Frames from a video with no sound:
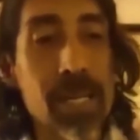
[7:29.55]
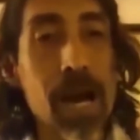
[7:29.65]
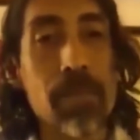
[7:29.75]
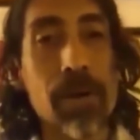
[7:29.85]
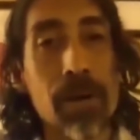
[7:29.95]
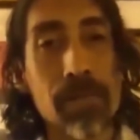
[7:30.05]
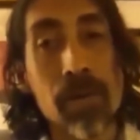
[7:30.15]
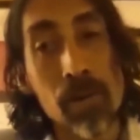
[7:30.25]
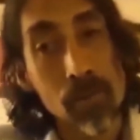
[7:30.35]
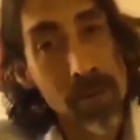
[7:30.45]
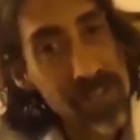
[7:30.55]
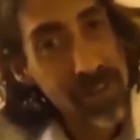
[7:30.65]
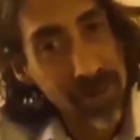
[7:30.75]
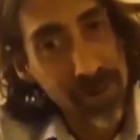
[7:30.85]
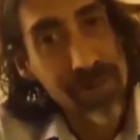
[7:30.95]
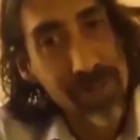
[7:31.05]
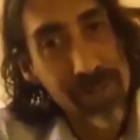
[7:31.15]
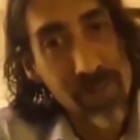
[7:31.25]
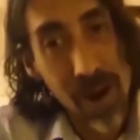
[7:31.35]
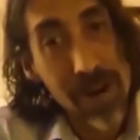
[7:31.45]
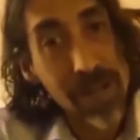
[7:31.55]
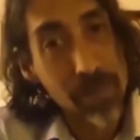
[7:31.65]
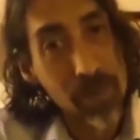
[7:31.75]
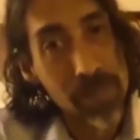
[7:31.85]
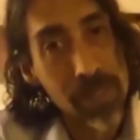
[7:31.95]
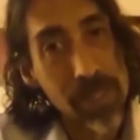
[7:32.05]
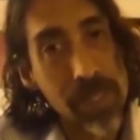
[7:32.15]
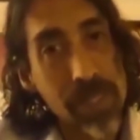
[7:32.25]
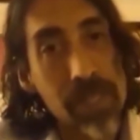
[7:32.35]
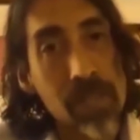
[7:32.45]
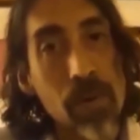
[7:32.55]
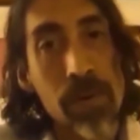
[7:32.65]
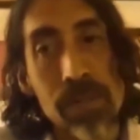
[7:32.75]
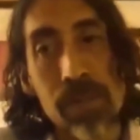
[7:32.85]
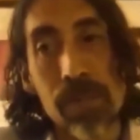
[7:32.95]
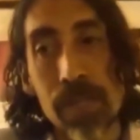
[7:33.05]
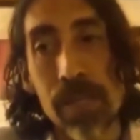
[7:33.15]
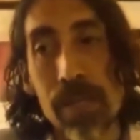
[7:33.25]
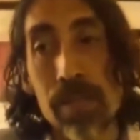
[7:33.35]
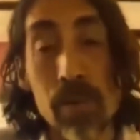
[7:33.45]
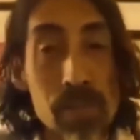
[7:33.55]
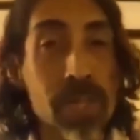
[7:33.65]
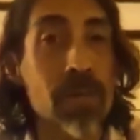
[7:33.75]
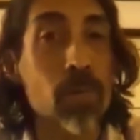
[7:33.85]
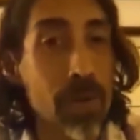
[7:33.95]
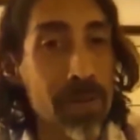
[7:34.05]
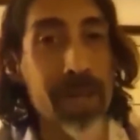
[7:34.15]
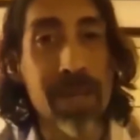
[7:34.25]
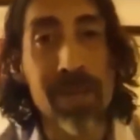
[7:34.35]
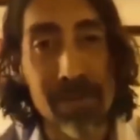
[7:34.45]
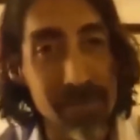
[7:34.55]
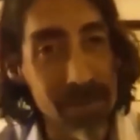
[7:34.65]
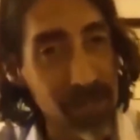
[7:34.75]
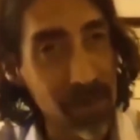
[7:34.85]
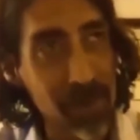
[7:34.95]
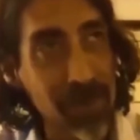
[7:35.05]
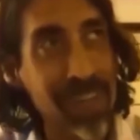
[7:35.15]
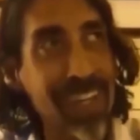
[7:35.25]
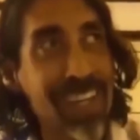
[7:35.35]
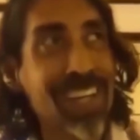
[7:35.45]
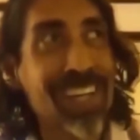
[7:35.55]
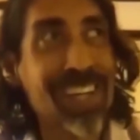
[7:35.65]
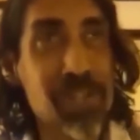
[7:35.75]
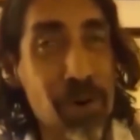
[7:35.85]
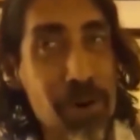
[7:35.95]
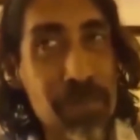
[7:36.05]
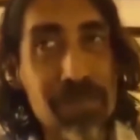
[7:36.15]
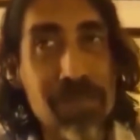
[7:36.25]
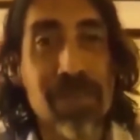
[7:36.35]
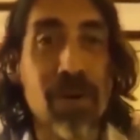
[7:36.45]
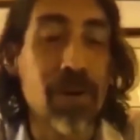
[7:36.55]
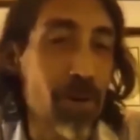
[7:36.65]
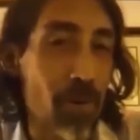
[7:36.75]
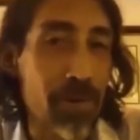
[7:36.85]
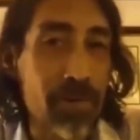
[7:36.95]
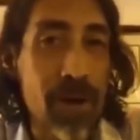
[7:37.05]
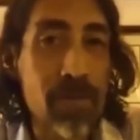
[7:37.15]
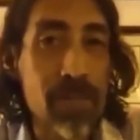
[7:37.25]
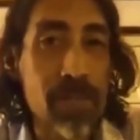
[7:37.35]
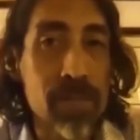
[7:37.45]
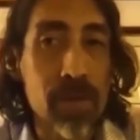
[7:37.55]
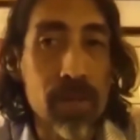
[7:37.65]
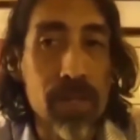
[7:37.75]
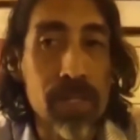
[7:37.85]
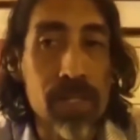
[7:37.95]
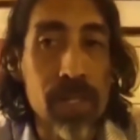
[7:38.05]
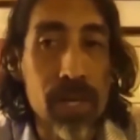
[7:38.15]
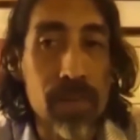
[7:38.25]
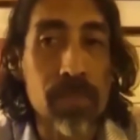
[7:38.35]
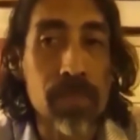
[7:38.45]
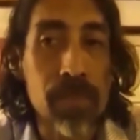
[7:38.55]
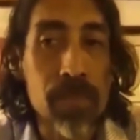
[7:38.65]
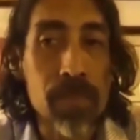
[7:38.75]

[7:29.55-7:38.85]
top of an original chronic poisoning is going to be associated with a invisible germ called coronavirus. So it's um,